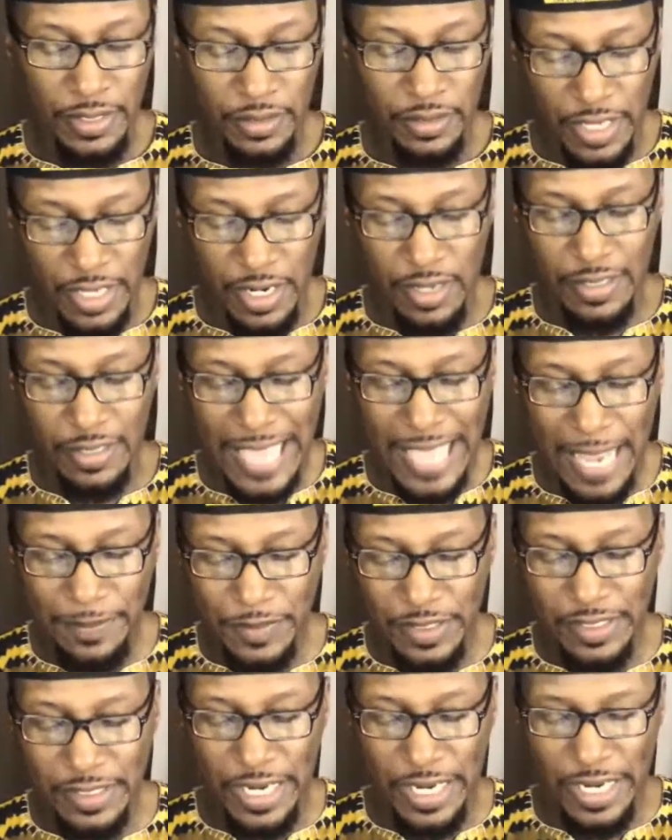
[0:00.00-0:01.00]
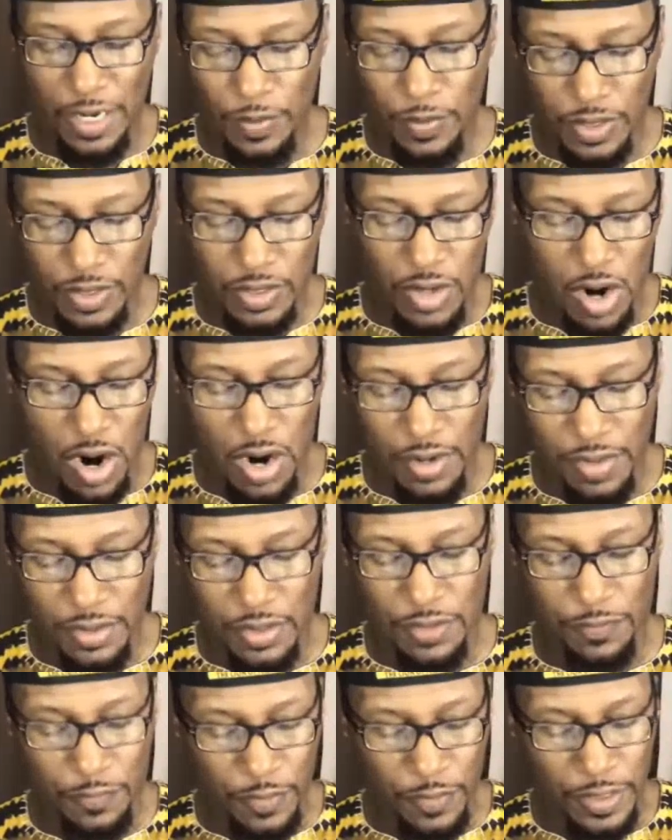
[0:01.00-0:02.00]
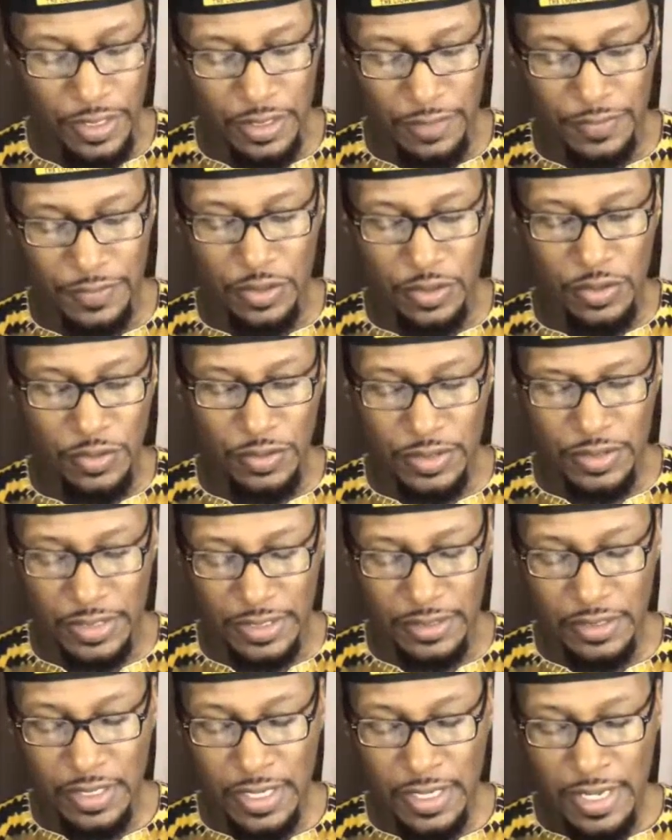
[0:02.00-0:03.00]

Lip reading: There, Captain Edward Gardner, a friend of the Hoosies,